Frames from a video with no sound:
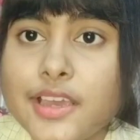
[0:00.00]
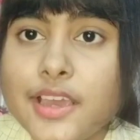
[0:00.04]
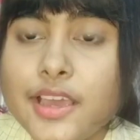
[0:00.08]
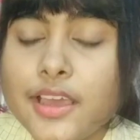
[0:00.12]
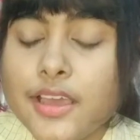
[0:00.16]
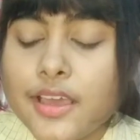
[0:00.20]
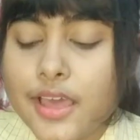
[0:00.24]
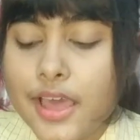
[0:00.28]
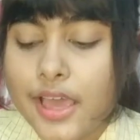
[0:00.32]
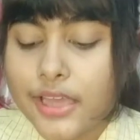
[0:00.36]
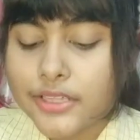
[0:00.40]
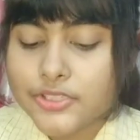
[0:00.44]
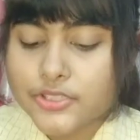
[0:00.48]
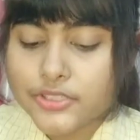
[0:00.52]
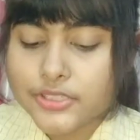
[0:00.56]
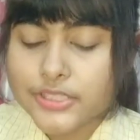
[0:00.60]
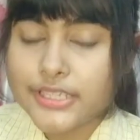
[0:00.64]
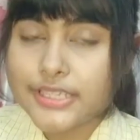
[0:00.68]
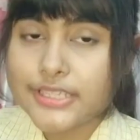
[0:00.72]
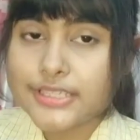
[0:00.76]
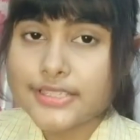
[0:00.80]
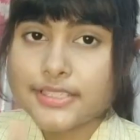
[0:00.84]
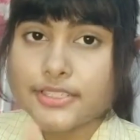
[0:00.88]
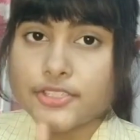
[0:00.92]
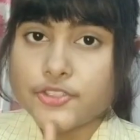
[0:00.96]
Actually,
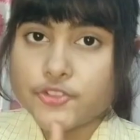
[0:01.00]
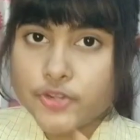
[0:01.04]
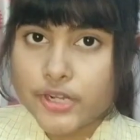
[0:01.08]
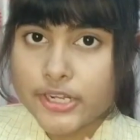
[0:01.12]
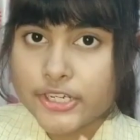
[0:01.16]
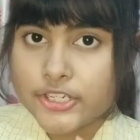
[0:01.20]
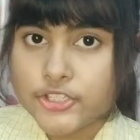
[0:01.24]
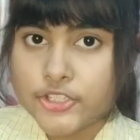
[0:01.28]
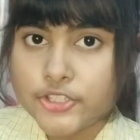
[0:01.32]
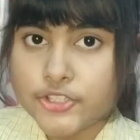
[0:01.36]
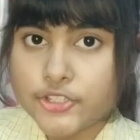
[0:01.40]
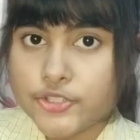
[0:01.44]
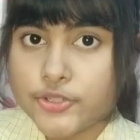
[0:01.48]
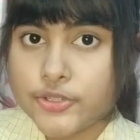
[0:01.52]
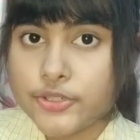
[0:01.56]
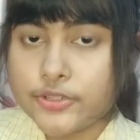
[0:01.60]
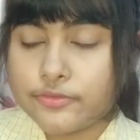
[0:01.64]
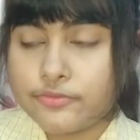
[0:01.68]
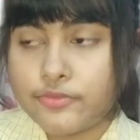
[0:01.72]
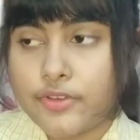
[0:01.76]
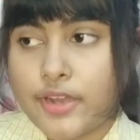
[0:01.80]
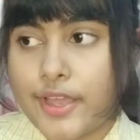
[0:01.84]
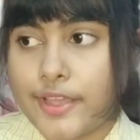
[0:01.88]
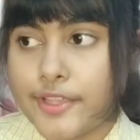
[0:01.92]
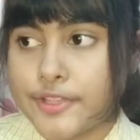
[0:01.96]
it's a tradition to
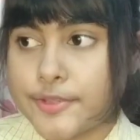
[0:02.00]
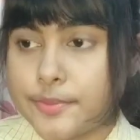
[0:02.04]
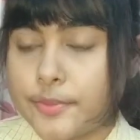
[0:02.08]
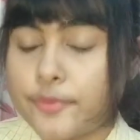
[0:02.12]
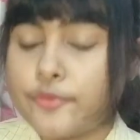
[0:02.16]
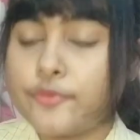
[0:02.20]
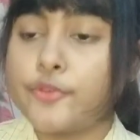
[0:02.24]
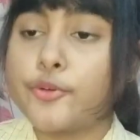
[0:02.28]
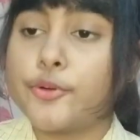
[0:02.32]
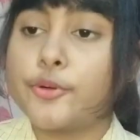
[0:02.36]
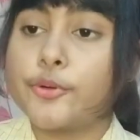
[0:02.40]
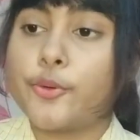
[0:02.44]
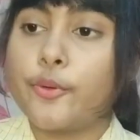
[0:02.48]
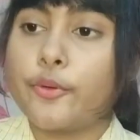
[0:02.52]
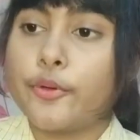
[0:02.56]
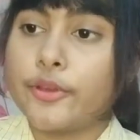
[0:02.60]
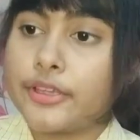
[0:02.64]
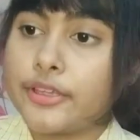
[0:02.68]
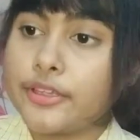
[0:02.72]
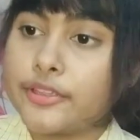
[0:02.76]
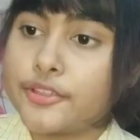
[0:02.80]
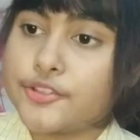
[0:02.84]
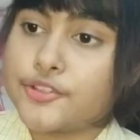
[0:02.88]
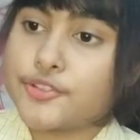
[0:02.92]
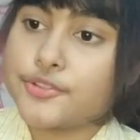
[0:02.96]
revise before
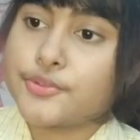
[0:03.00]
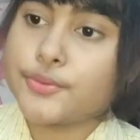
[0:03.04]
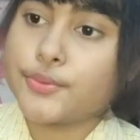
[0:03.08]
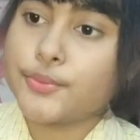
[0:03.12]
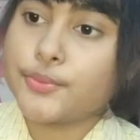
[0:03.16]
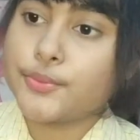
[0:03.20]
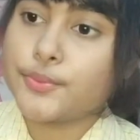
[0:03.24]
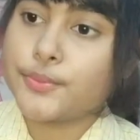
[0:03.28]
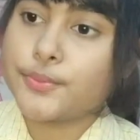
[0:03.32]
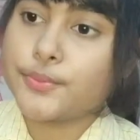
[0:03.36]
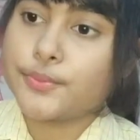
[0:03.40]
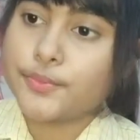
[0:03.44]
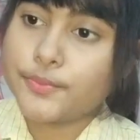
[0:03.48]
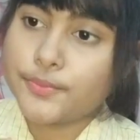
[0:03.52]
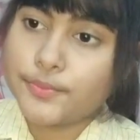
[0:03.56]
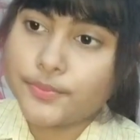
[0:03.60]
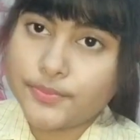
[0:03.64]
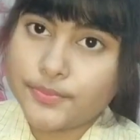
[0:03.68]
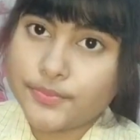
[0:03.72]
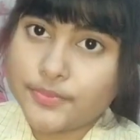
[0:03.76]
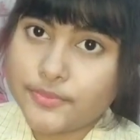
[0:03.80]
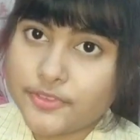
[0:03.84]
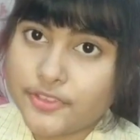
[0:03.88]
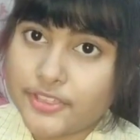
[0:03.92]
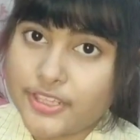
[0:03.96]
going to
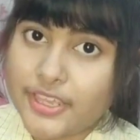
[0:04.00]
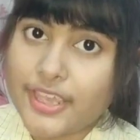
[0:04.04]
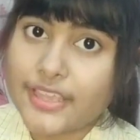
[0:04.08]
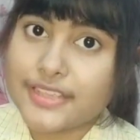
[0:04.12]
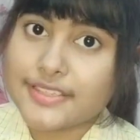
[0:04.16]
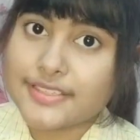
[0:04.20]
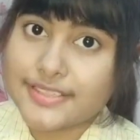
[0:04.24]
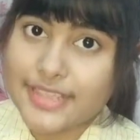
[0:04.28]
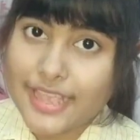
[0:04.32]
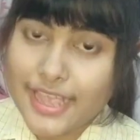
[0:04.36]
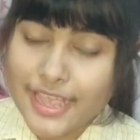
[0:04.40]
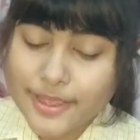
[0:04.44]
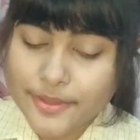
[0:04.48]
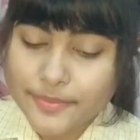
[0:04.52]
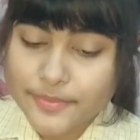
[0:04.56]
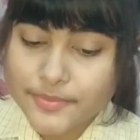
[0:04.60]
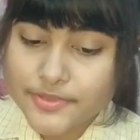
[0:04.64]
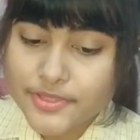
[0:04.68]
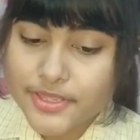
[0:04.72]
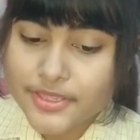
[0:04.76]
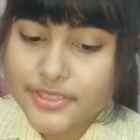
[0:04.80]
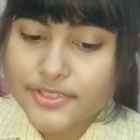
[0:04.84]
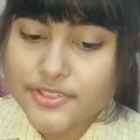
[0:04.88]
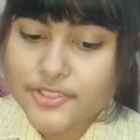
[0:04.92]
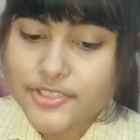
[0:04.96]
the exam
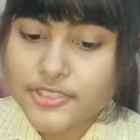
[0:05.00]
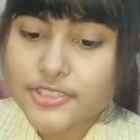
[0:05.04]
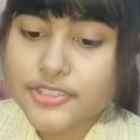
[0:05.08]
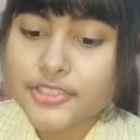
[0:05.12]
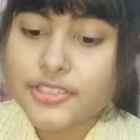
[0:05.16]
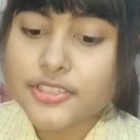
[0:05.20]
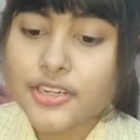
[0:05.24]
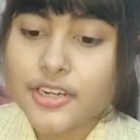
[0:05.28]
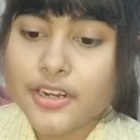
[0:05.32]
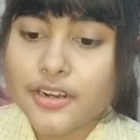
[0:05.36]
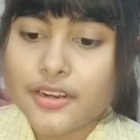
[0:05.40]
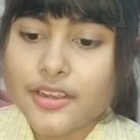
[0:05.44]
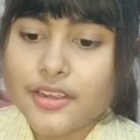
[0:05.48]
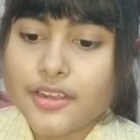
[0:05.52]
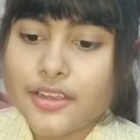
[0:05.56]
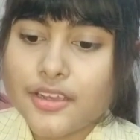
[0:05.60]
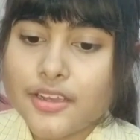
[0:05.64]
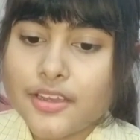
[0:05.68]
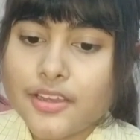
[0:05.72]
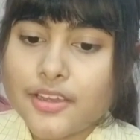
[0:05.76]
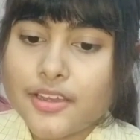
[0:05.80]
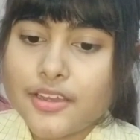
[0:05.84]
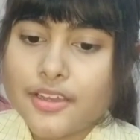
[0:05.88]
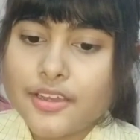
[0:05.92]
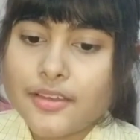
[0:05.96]
center.
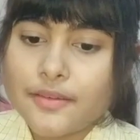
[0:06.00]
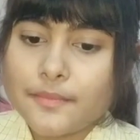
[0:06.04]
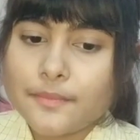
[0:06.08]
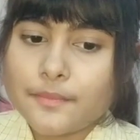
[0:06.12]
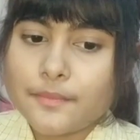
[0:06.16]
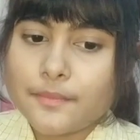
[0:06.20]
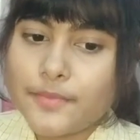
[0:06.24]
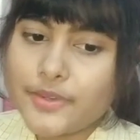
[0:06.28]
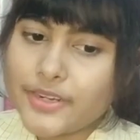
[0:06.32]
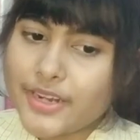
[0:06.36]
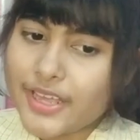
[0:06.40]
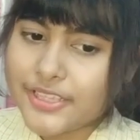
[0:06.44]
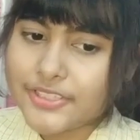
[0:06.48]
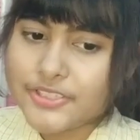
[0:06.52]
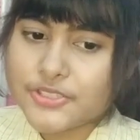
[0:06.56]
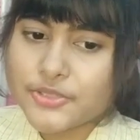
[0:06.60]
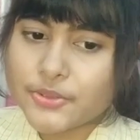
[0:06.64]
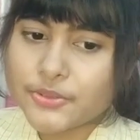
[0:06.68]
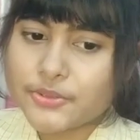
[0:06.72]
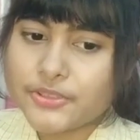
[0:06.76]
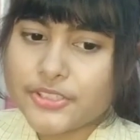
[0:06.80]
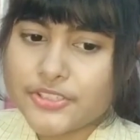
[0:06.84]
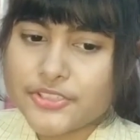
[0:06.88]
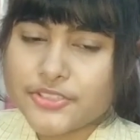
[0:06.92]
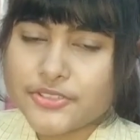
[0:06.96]
But I don't
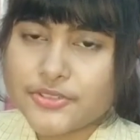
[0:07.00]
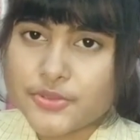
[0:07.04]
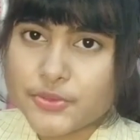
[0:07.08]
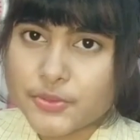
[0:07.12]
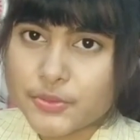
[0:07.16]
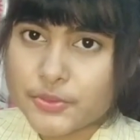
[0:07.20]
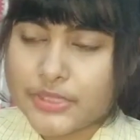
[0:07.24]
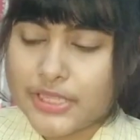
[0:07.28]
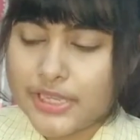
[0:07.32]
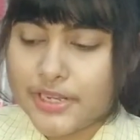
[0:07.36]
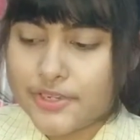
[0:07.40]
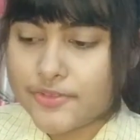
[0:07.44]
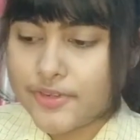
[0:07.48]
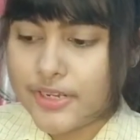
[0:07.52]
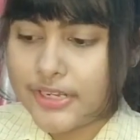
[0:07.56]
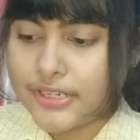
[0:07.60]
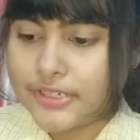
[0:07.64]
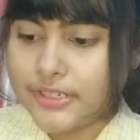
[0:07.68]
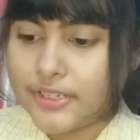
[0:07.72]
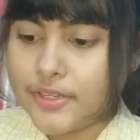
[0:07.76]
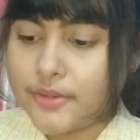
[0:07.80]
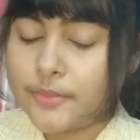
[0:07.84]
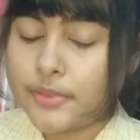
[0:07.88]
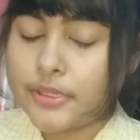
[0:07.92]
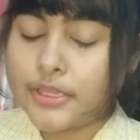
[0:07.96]
need to do that right
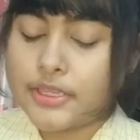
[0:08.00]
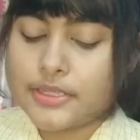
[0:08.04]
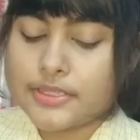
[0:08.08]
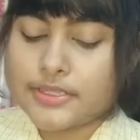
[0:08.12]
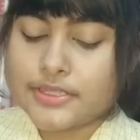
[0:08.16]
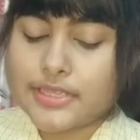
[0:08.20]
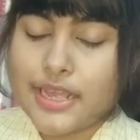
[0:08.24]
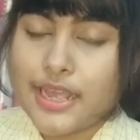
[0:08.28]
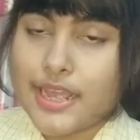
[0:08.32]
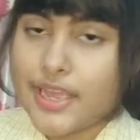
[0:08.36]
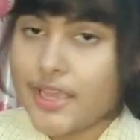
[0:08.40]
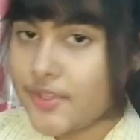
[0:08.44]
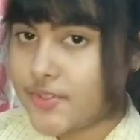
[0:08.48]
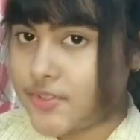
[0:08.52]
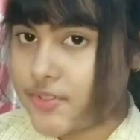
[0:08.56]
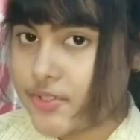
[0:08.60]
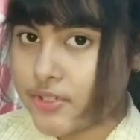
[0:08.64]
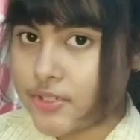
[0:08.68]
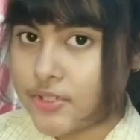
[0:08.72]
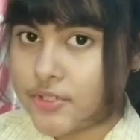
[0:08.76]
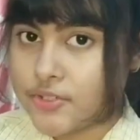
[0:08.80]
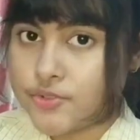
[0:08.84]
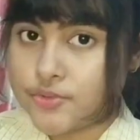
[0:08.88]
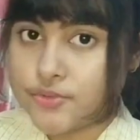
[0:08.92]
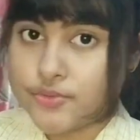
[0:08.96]
now because I have
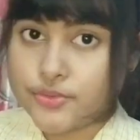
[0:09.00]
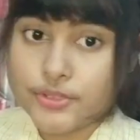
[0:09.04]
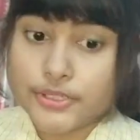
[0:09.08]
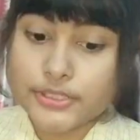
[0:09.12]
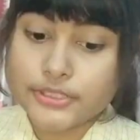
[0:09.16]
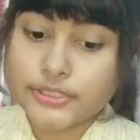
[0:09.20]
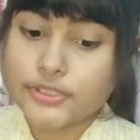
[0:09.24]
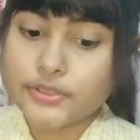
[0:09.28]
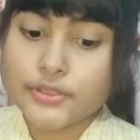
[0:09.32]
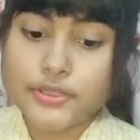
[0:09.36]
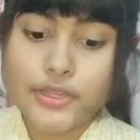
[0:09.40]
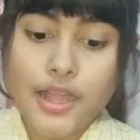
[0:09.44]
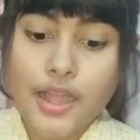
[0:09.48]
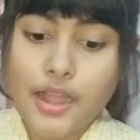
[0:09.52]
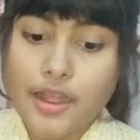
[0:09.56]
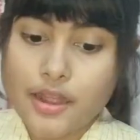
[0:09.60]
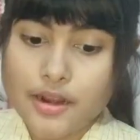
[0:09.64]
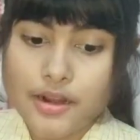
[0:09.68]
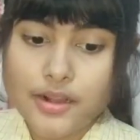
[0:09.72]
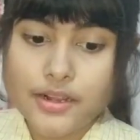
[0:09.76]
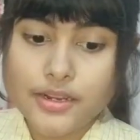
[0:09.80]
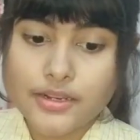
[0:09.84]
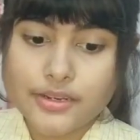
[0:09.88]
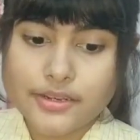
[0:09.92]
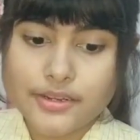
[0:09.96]
studied really
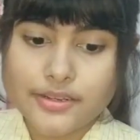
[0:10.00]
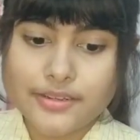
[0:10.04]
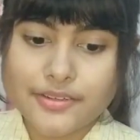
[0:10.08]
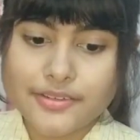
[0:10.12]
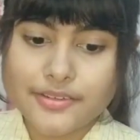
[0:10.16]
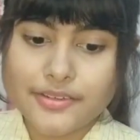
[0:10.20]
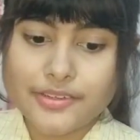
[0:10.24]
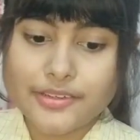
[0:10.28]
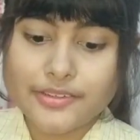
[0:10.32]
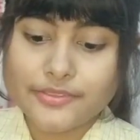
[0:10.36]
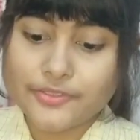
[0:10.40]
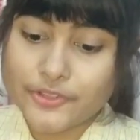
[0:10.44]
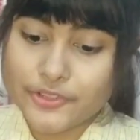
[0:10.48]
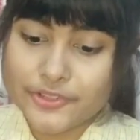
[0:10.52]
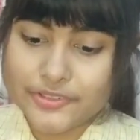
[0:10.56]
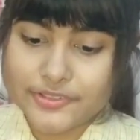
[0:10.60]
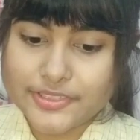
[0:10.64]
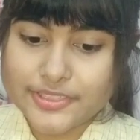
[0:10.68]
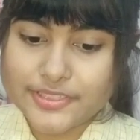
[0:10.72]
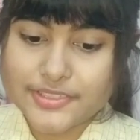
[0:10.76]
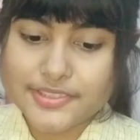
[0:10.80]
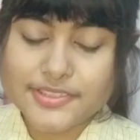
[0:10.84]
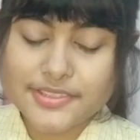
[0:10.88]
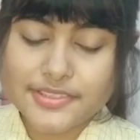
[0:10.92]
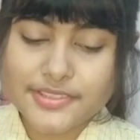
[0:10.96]
hard for
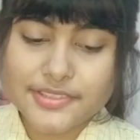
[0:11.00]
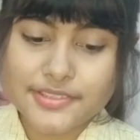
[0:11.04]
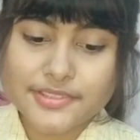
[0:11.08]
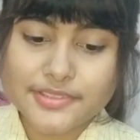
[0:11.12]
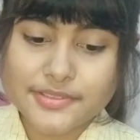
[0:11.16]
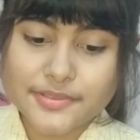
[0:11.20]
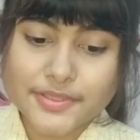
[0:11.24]
this